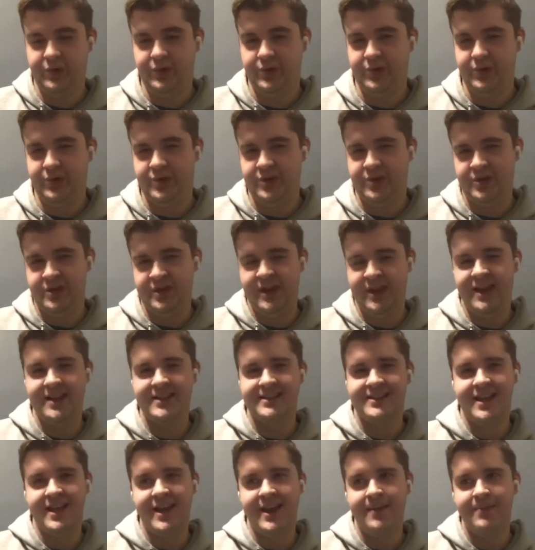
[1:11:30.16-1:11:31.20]
the
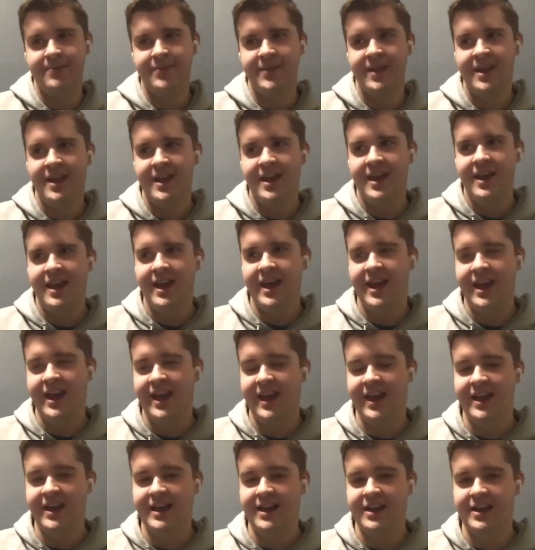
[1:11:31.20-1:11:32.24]
NSA
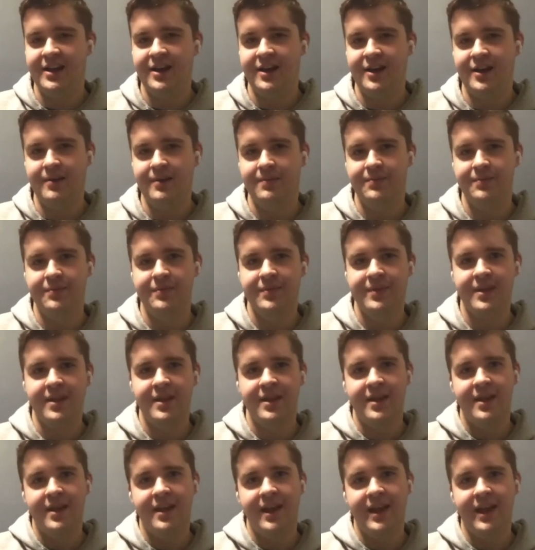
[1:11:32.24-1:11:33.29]
and um
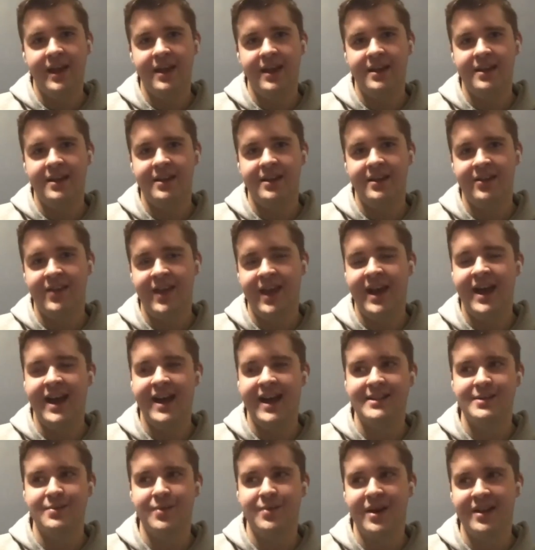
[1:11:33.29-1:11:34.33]
and that
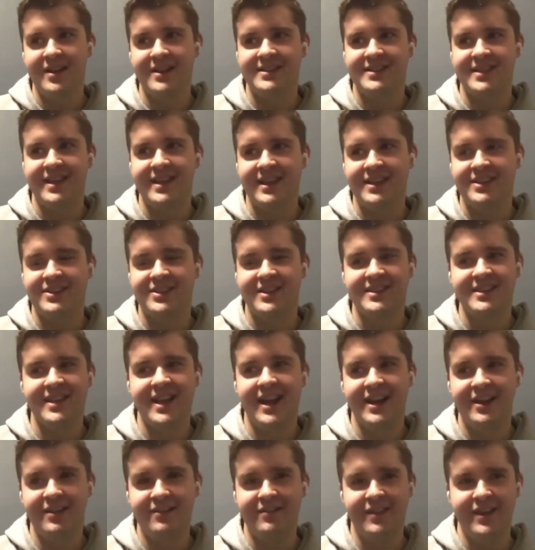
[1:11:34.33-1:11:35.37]
as well as like just
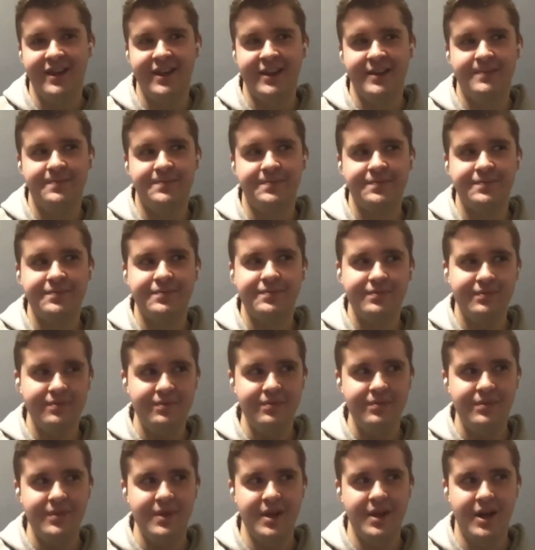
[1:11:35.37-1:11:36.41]
kind of like
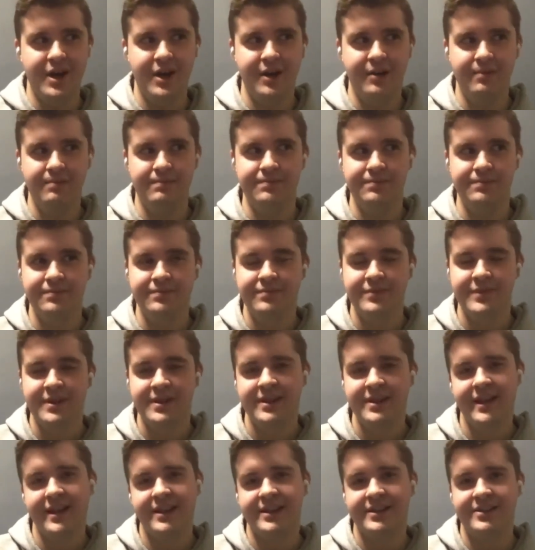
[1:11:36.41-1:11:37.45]
um
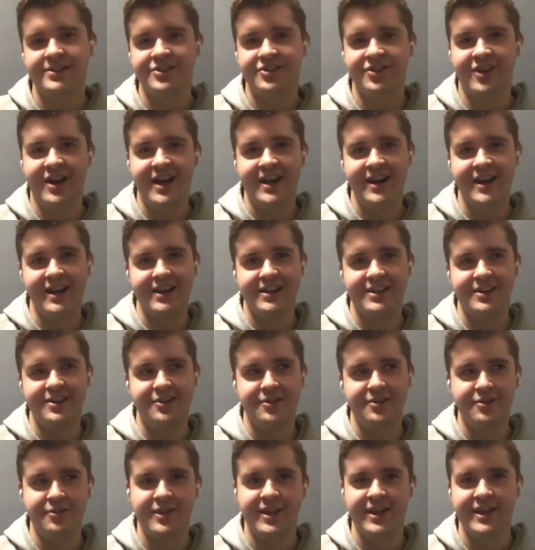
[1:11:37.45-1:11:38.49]
like trying
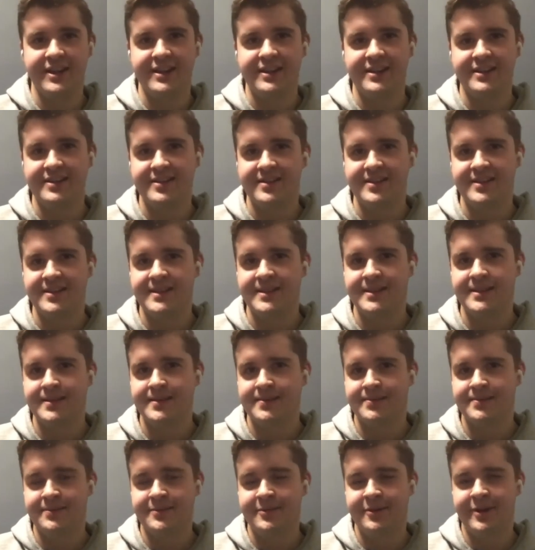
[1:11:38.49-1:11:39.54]
to like
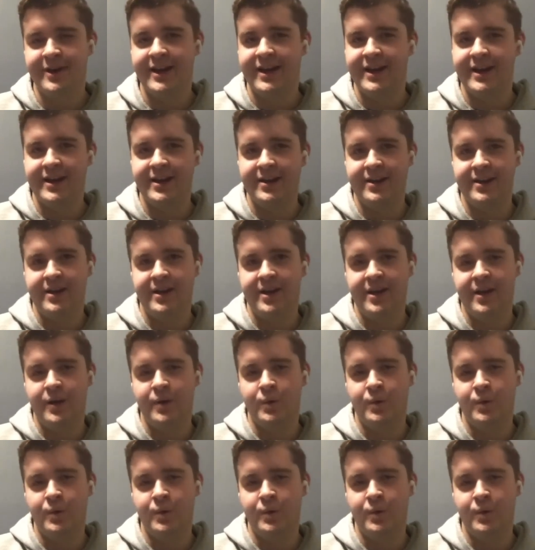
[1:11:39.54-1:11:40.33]
spread a